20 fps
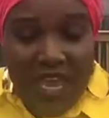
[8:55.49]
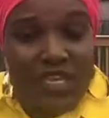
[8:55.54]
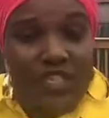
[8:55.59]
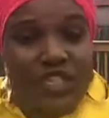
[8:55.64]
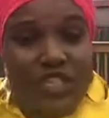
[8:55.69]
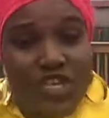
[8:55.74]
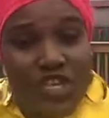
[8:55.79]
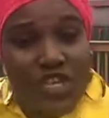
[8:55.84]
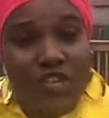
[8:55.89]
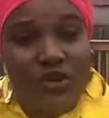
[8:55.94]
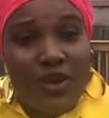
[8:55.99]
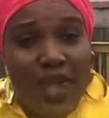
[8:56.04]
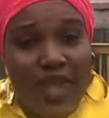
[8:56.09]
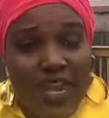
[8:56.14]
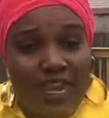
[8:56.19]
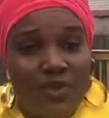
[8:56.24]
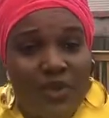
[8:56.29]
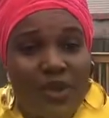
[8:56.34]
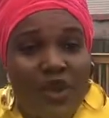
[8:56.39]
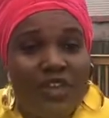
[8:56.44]
Do you know
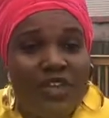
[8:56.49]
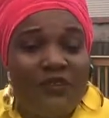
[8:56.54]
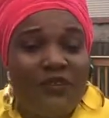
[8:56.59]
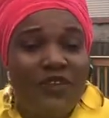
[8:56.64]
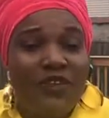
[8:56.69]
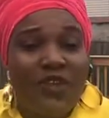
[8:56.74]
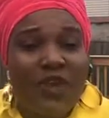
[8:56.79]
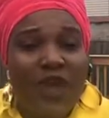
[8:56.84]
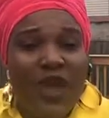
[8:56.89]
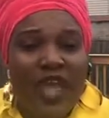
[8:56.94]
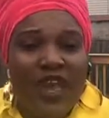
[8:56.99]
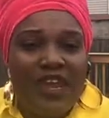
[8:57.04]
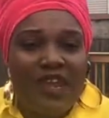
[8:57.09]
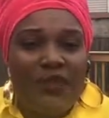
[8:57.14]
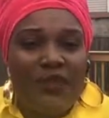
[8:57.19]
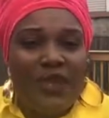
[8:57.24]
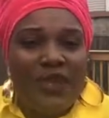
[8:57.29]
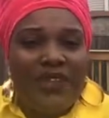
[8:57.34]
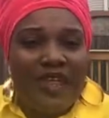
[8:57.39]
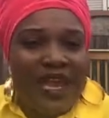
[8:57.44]
anyone? If you know
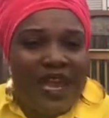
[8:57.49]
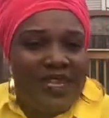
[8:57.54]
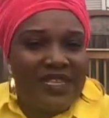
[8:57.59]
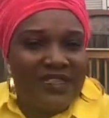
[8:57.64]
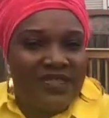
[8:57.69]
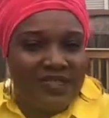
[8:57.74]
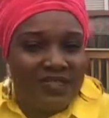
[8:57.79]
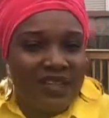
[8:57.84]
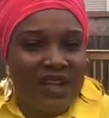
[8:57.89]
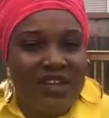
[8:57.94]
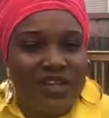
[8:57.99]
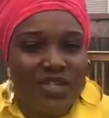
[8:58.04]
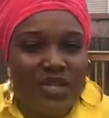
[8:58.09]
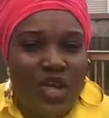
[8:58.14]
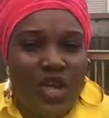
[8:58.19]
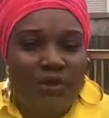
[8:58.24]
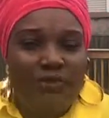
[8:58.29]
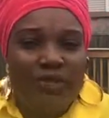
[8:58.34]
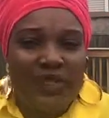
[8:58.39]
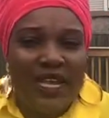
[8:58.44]
anyone that's also
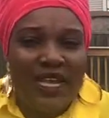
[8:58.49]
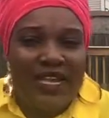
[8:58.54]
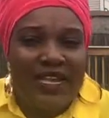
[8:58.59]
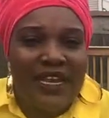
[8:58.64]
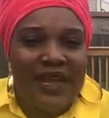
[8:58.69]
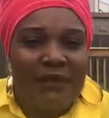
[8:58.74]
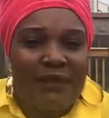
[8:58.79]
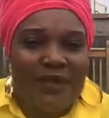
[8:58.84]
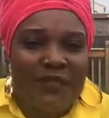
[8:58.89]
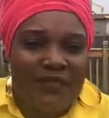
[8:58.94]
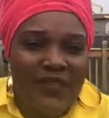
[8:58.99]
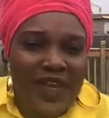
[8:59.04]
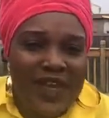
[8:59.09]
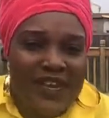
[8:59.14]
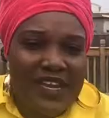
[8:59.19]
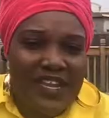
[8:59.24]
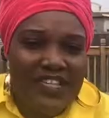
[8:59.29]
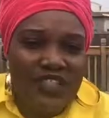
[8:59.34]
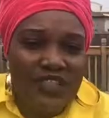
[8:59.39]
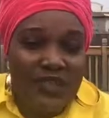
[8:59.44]
complaining about fine
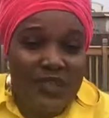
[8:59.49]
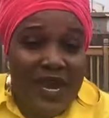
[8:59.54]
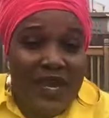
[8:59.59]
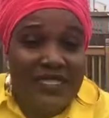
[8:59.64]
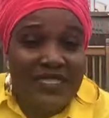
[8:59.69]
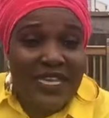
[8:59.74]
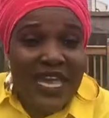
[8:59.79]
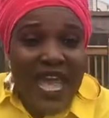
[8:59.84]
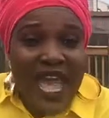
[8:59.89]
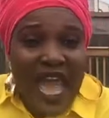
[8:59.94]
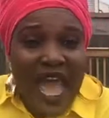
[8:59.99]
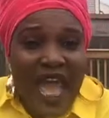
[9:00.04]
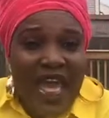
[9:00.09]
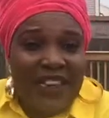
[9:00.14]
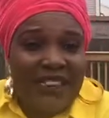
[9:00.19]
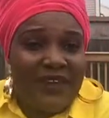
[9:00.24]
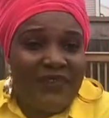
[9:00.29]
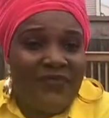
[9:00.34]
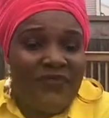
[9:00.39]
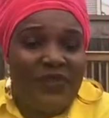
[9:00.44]
hair strands,
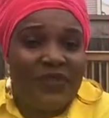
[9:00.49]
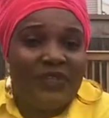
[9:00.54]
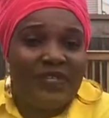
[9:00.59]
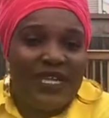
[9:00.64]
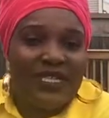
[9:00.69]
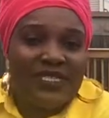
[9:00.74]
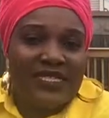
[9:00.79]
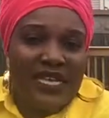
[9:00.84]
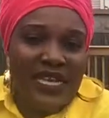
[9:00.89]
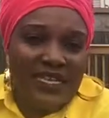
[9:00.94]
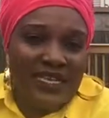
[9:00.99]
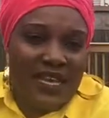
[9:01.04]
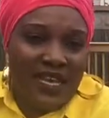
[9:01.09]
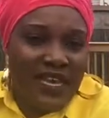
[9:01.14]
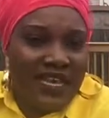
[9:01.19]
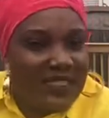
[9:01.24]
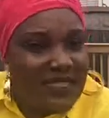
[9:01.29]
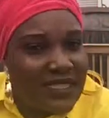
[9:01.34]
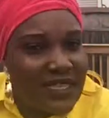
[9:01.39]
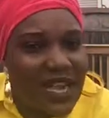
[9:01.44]
and they feel that their
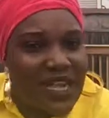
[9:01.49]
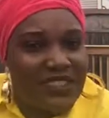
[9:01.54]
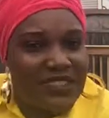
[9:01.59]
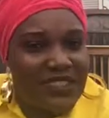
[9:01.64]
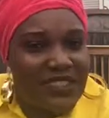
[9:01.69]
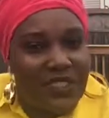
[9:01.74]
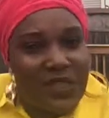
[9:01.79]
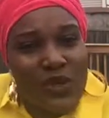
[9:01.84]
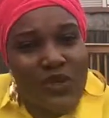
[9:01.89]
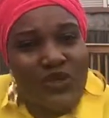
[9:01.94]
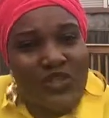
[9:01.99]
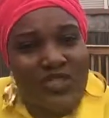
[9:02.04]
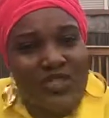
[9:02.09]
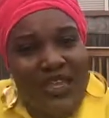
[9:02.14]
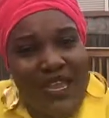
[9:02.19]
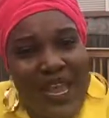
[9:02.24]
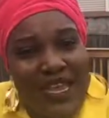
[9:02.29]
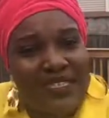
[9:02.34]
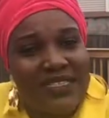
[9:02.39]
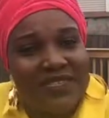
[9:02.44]
hairstyles don't
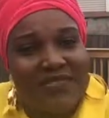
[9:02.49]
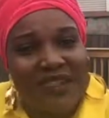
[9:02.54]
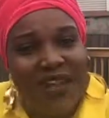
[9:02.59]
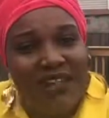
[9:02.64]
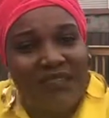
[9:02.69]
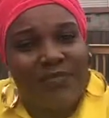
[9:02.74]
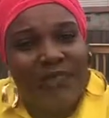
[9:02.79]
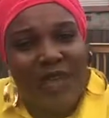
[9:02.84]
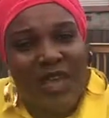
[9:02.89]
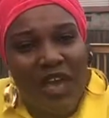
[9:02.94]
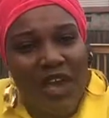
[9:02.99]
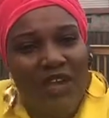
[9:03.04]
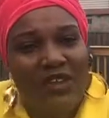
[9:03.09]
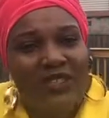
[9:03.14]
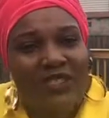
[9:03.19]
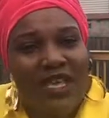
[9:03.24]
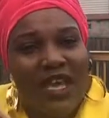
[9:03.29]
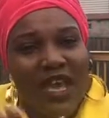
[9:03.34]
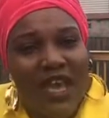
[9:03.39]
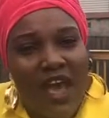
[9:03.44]
last long
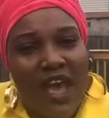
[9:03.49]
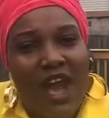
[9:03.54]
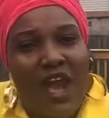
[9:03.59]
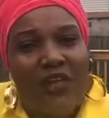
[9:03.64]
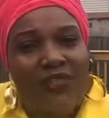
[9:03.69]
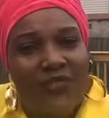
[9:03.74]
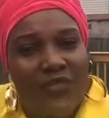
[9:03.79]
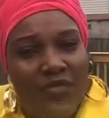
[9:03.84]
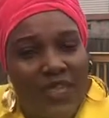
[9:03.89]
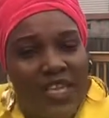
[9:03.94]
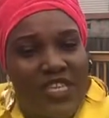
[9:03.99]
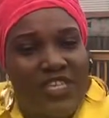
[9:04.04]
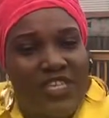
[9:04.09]
because of the